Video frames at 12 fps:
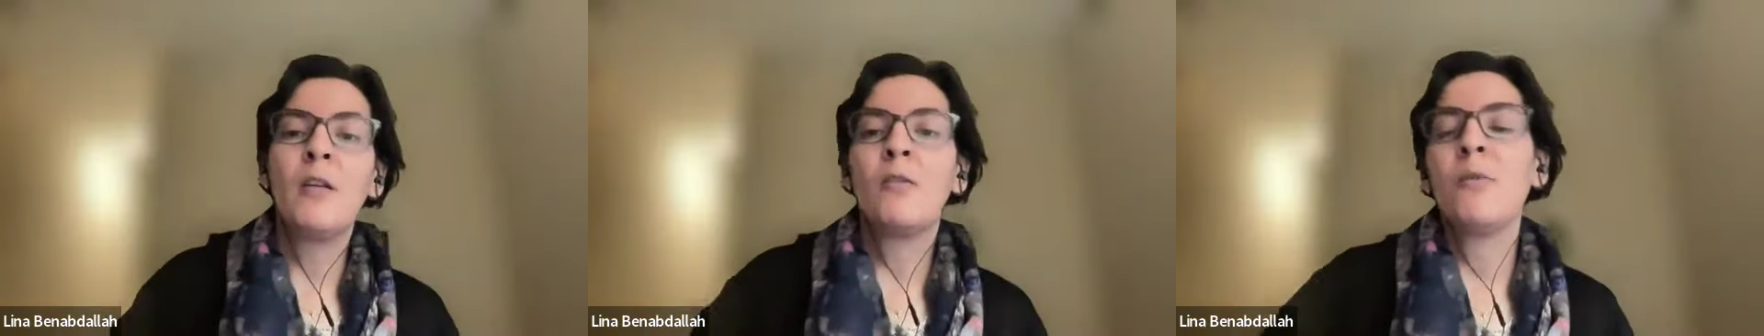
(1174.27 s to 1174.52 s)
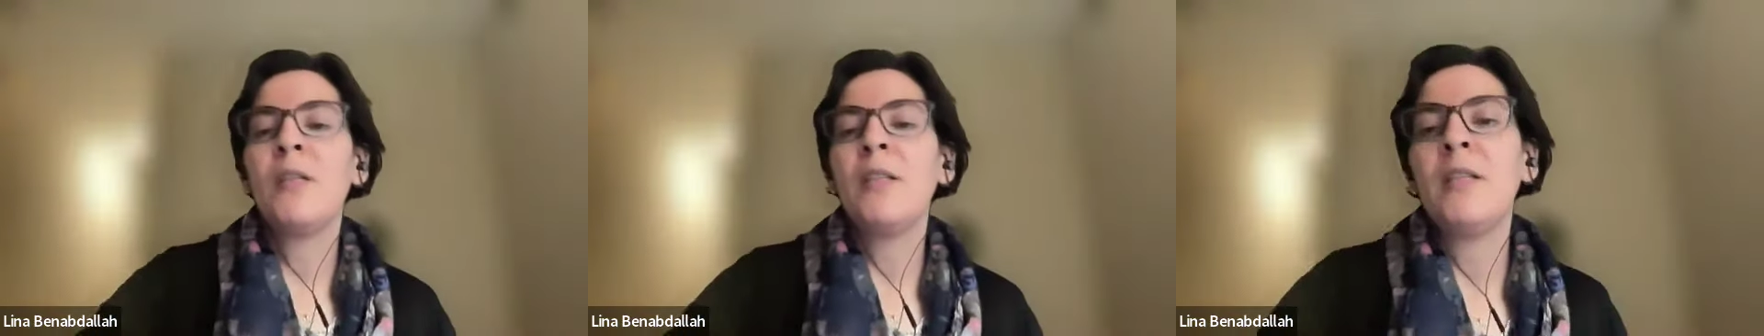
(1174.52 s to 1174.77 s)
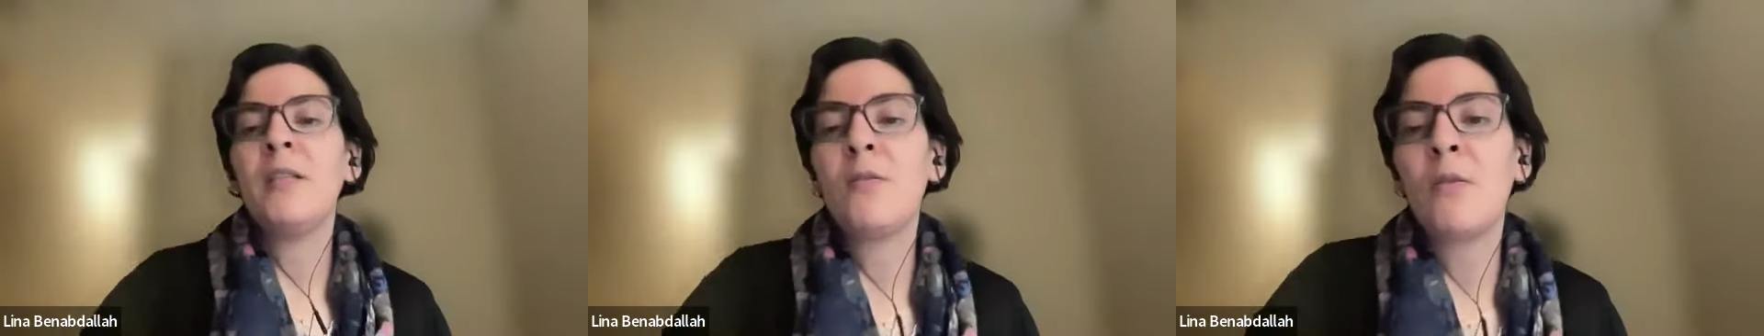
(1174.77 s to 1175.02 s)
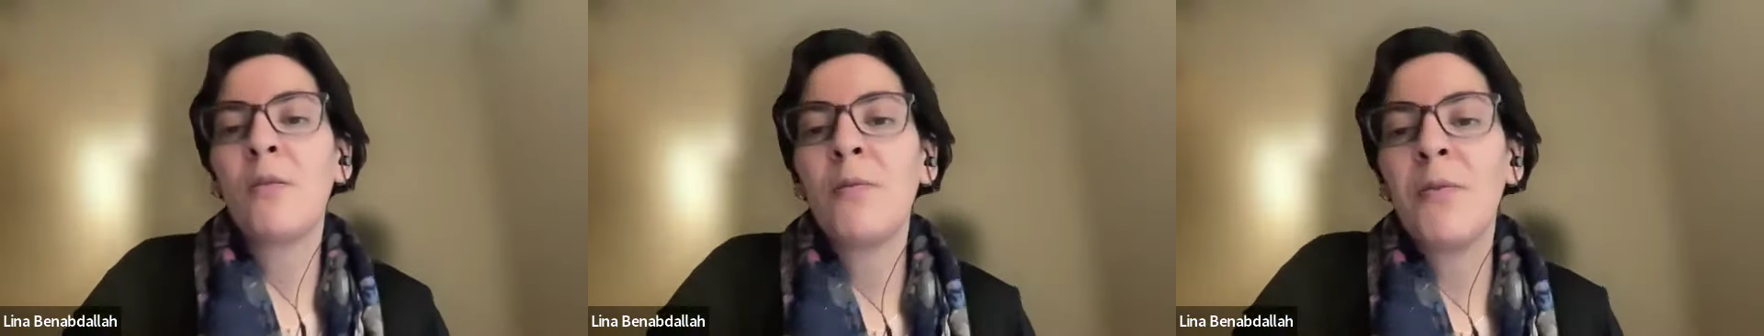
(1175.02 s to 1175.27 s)
really
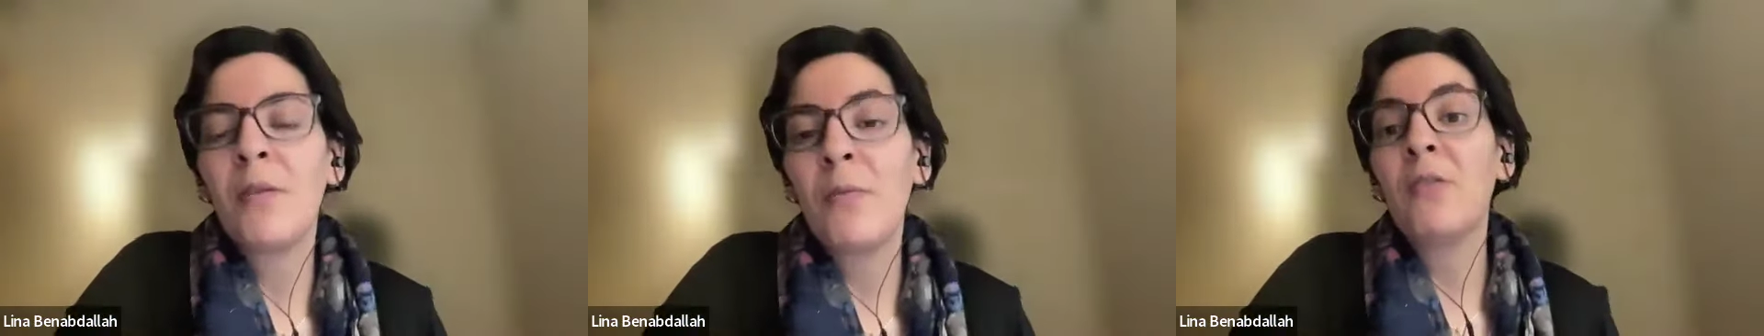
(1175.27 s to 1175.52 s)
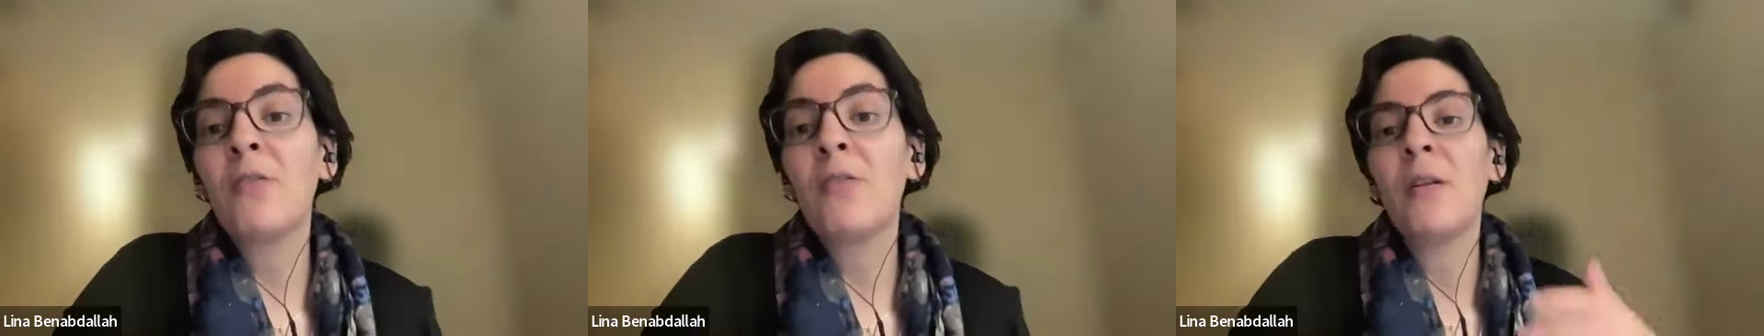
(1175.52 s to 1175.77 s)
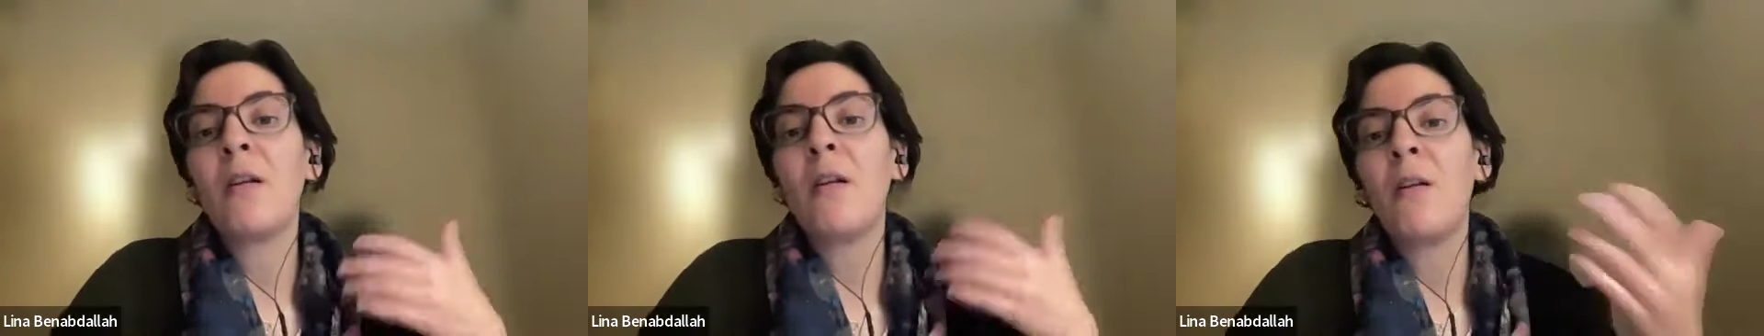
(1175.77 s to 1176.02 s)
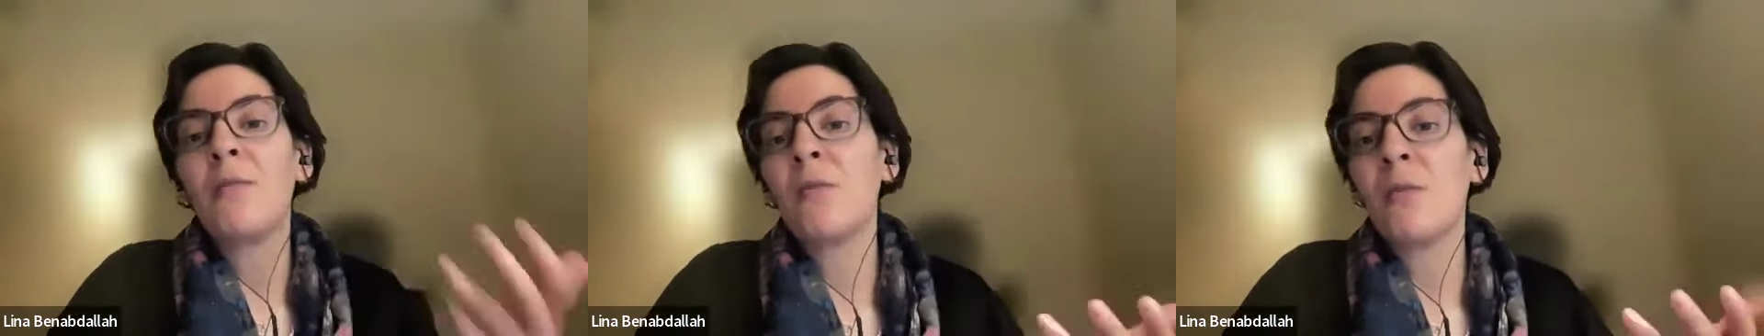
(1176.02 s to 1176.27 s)
sort of the rhetoric
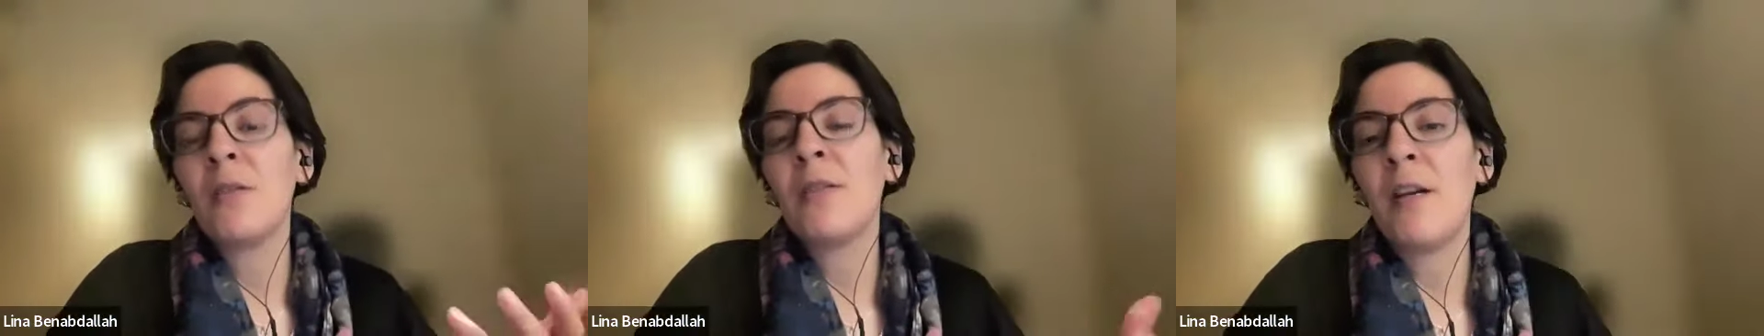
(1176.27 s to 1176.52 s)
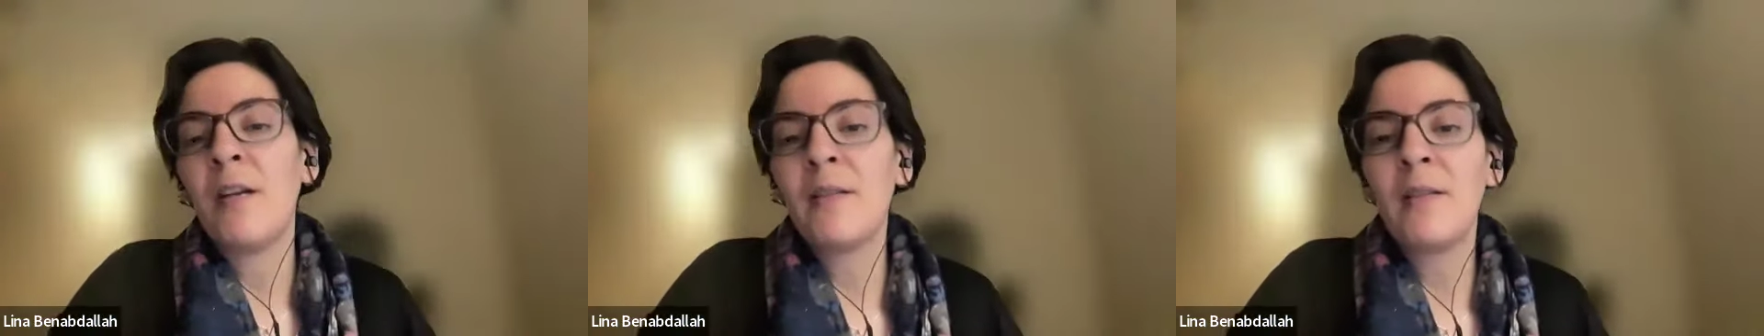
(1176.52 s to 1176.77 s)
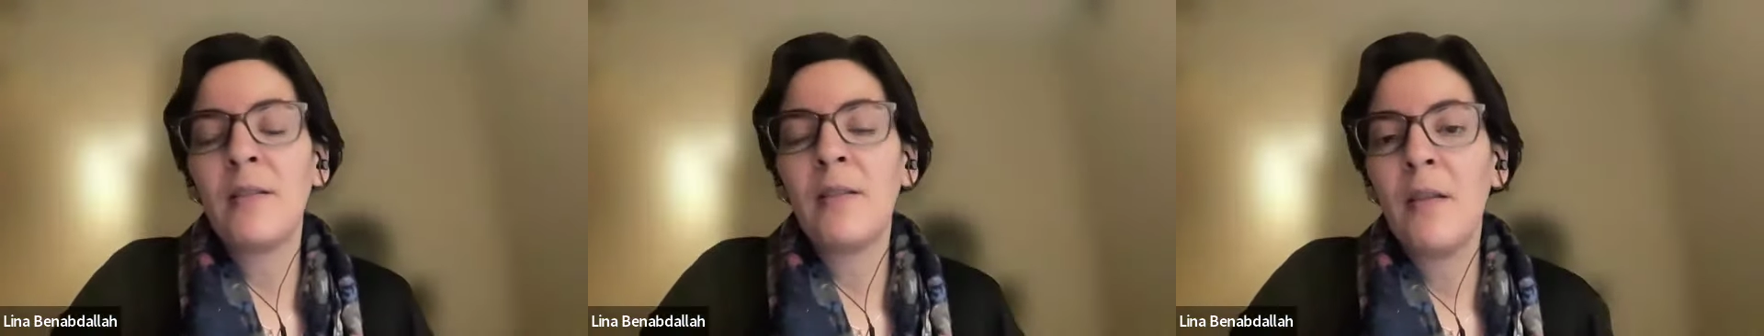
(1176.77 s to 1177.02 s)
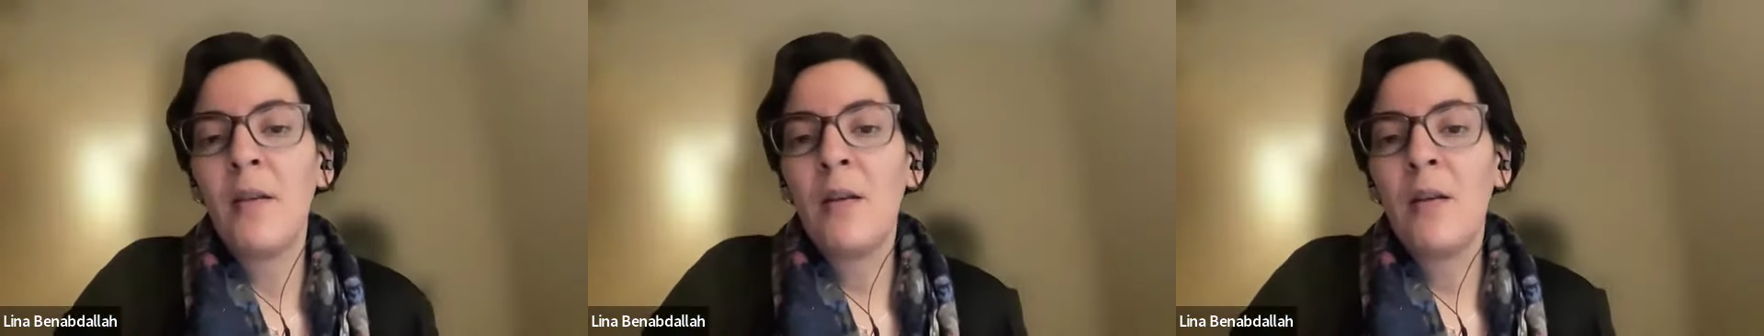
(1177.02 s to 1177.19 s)
of solidarity